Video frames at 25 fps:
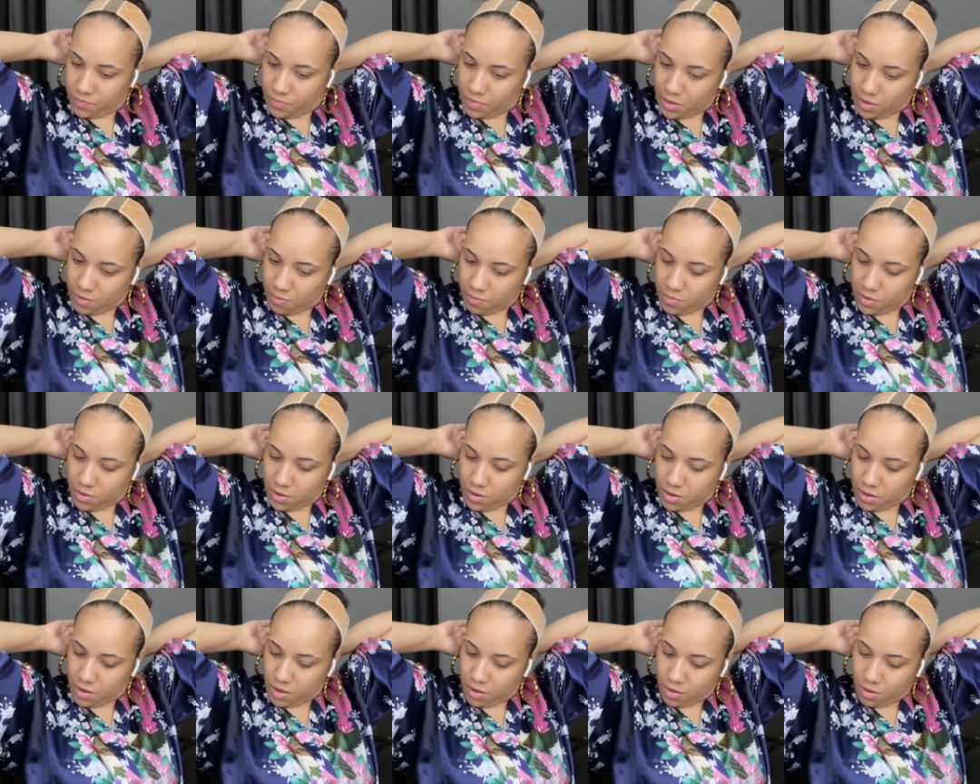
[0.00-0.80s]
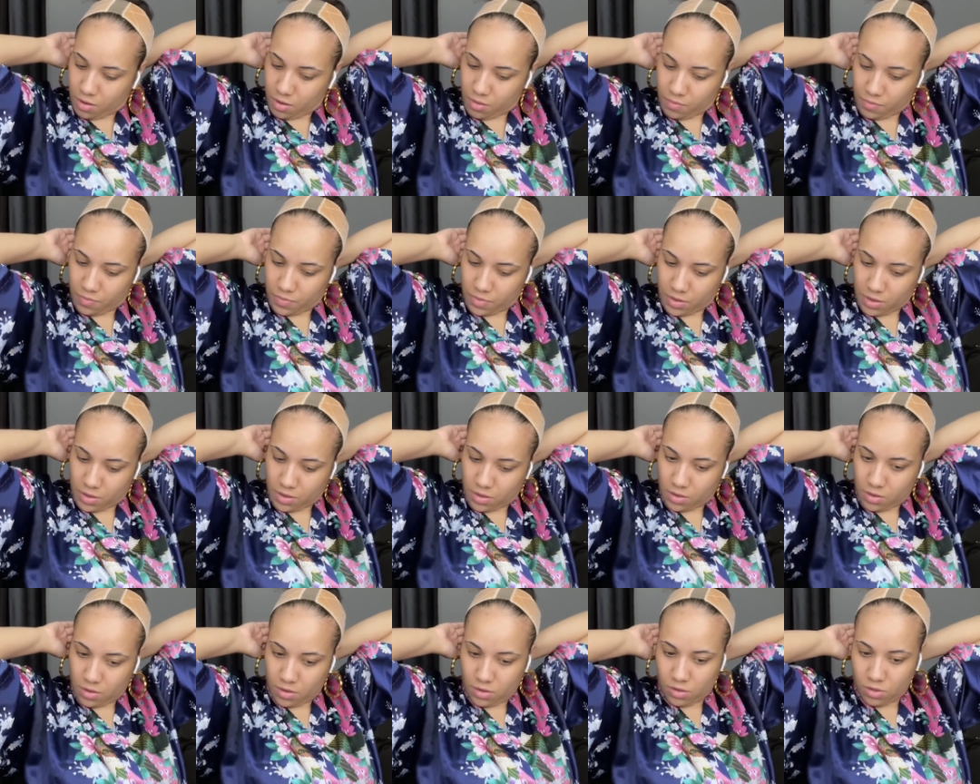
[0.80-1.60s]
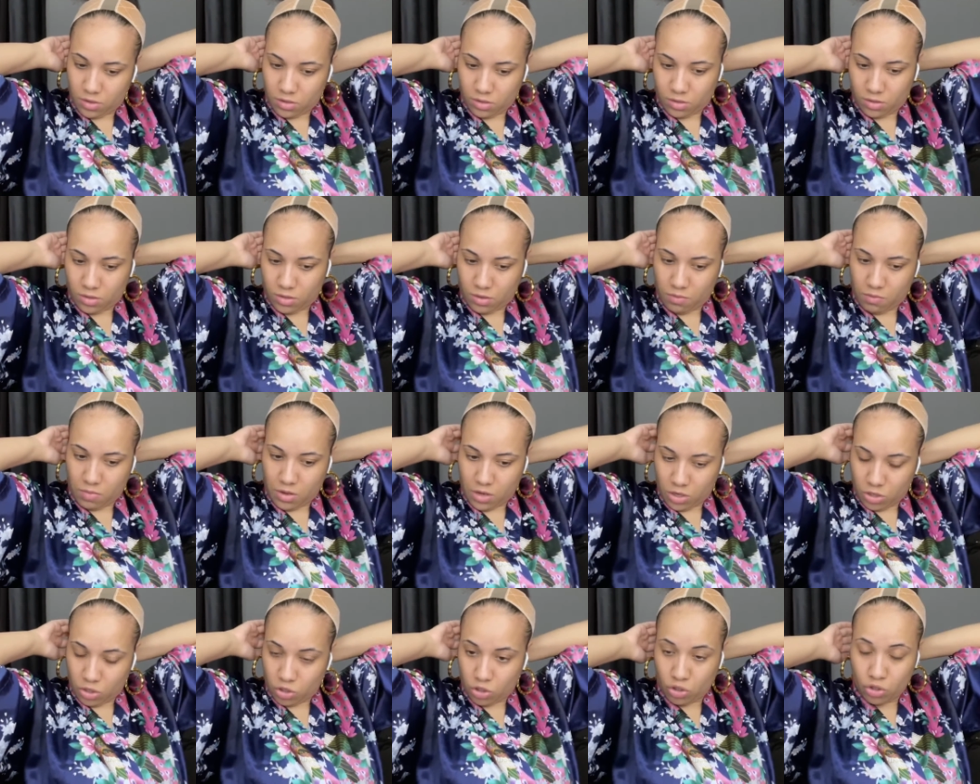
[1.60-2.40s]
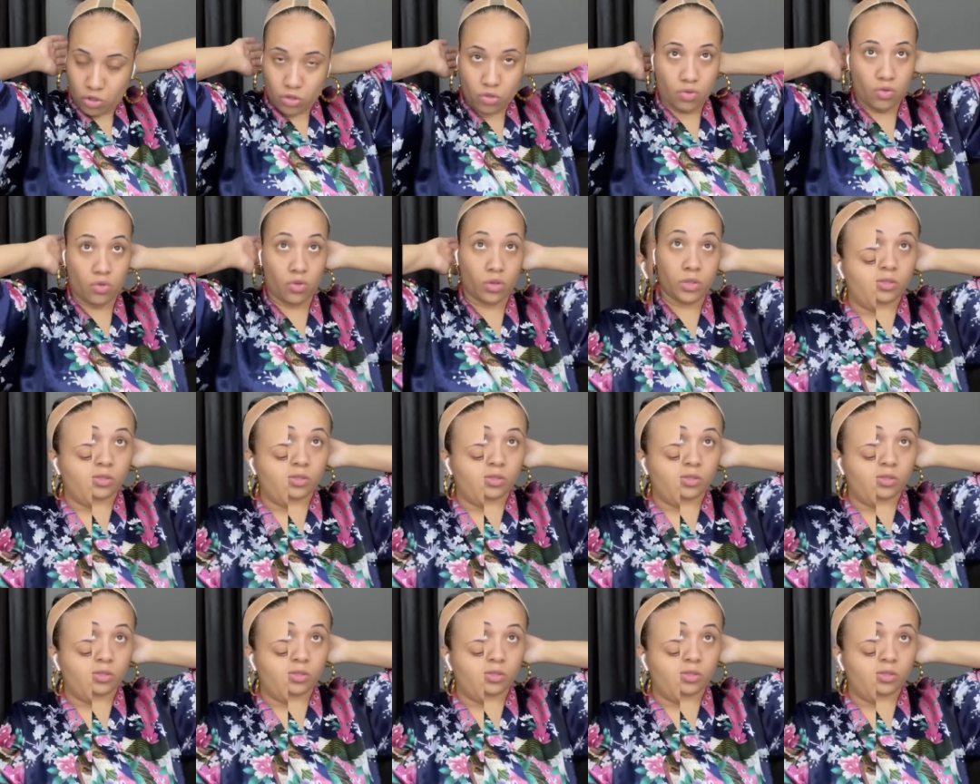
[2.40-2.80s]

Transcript: I pin that up just to make sure.